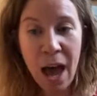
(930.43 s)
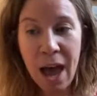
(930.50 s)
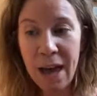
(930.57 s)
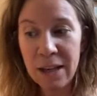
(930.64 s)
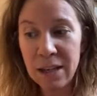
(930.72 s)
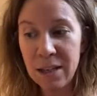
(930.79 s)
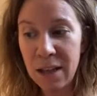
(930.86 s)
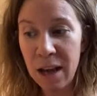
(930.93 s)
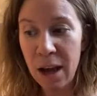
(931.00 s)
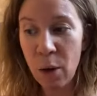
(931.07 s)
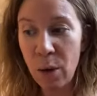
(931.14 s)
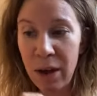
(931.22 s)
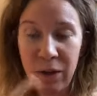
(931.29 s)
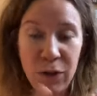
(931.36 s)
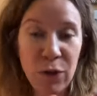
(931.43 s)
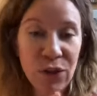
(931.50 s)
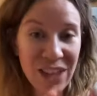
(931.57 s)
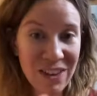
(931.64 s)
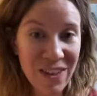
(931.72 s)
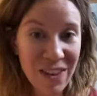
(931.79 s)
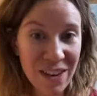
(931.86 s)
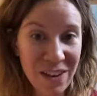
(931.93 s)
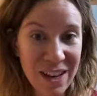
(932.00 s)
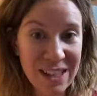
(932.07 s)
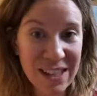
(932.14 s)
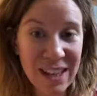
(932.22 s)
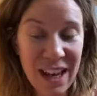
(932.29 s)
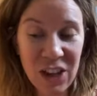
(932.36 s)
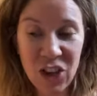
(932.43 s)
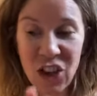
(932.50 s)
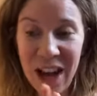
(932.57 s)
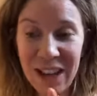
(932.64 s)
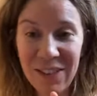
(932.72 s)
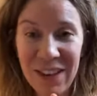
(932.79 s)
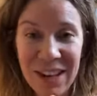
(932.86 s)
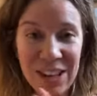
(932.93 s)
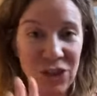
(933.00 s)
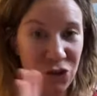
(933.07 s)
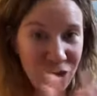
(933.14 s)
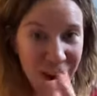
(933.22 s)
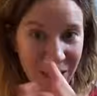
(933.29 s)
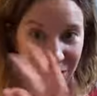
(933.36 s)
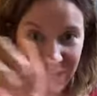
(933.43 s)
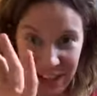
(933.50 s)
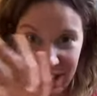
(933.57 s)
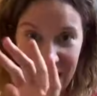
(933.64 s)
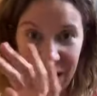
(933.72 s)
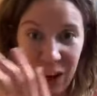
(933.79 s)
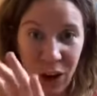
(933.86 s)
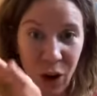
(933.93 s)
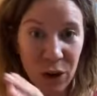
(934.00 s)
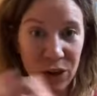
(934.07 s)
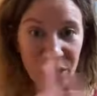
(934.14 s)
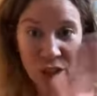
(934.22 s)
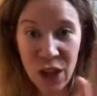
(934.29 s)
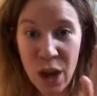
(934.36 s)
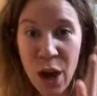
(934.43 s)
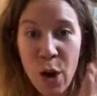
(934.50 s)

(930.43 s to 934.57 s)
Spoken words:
and or if you see that there is a child that is struggling a lot